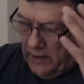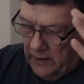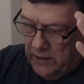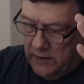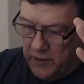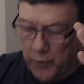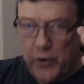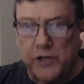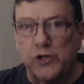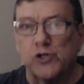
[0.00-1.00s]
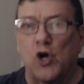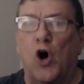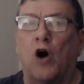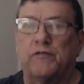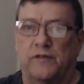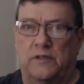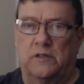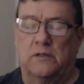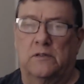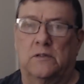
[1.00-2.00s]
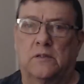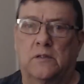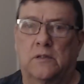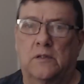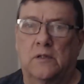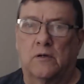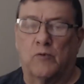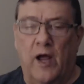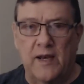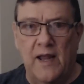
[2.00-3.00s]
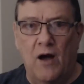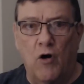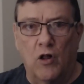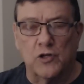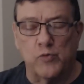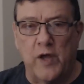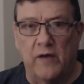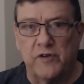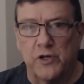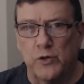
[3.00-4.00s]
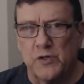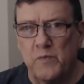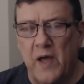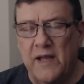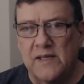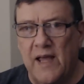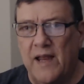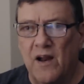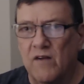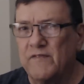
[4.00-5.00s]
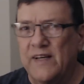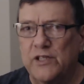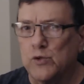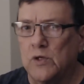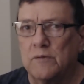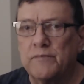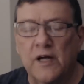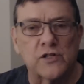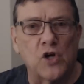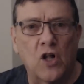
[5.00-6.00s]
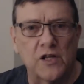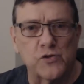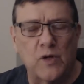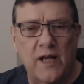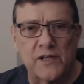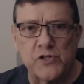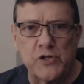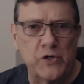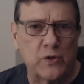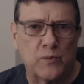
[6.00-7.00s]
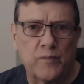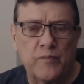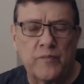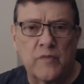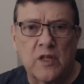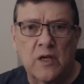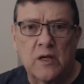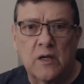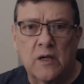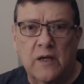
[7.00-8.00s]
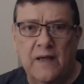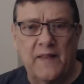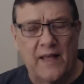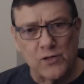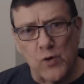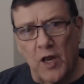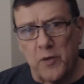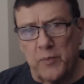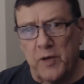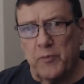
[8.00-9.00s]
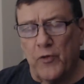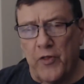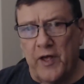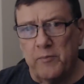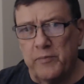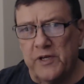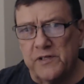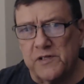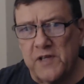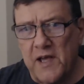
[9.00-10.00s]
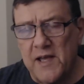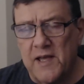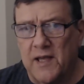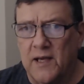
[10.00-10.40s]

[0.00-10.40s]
the pressure's off? Right now, all we have to do is maintain our vigil. That's all Israel has to do. Can the Israeli people then be saying,